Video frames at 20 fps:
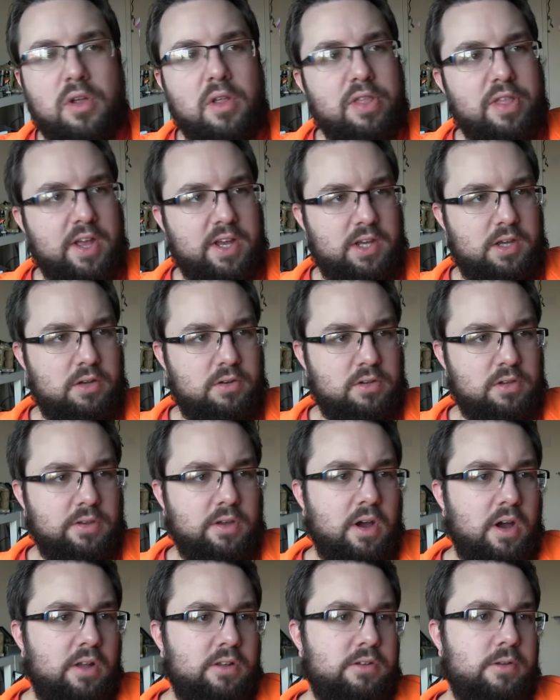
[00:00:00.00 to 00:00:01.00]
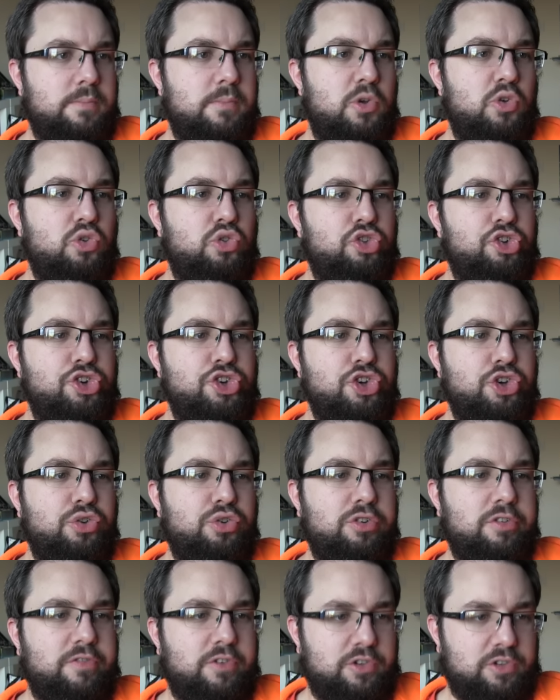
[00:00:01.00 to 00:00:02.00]
Thank you to the guys at Moose
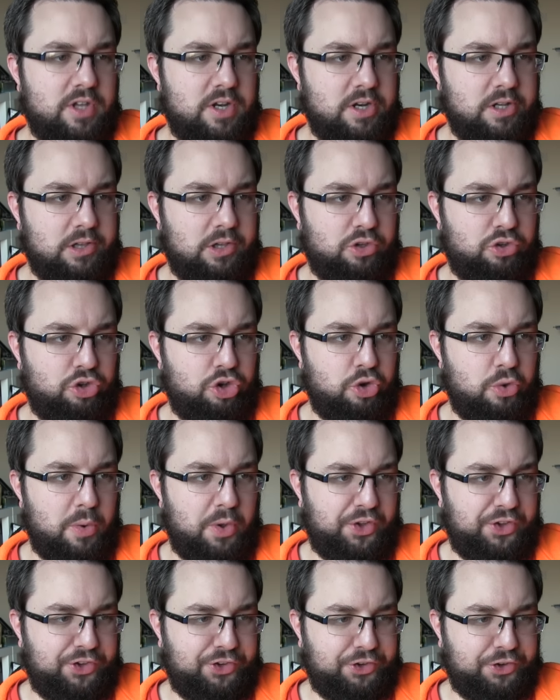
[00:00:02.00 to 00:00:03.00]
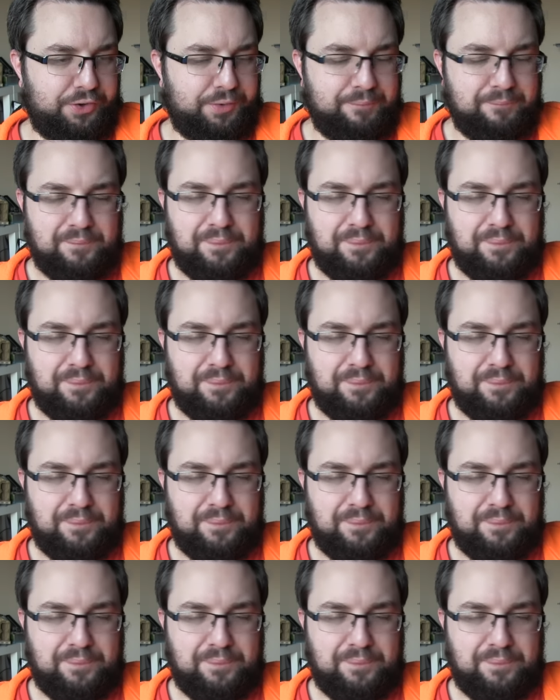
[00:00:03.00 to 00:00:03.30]
Juice for sending this to us.